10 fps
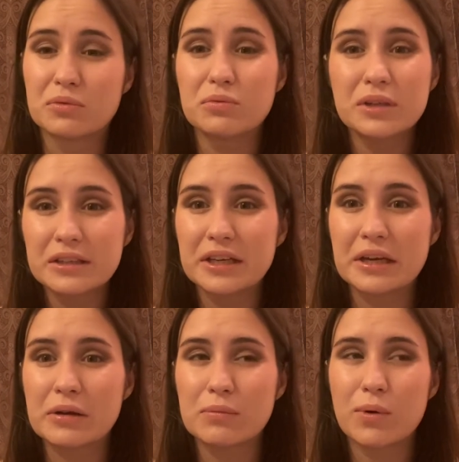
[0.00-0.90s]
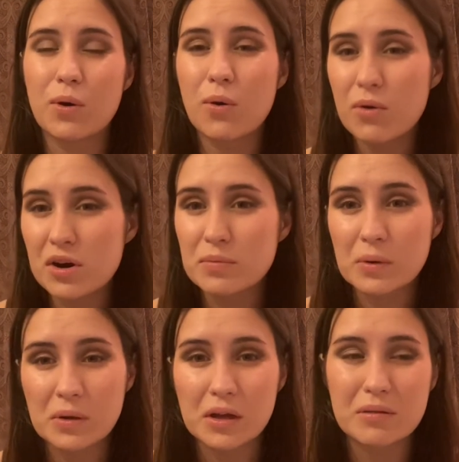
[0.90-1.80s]
really
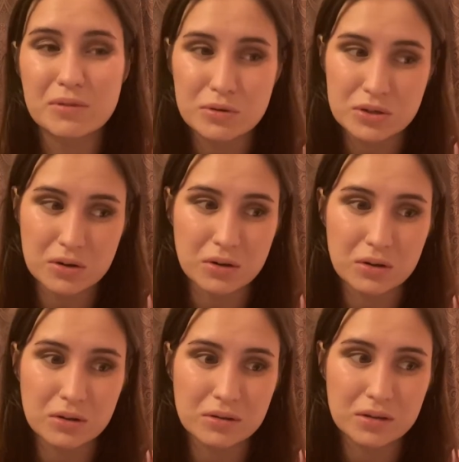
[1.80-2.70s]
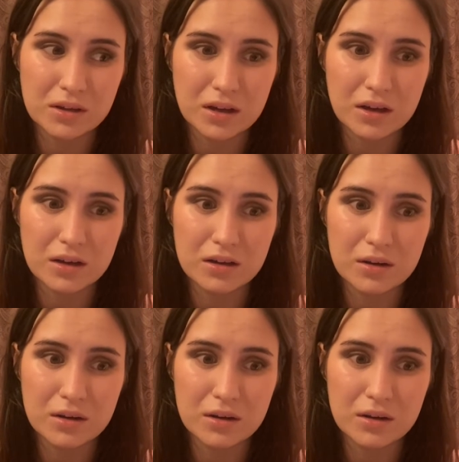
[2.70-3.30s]
horrible emotional uh,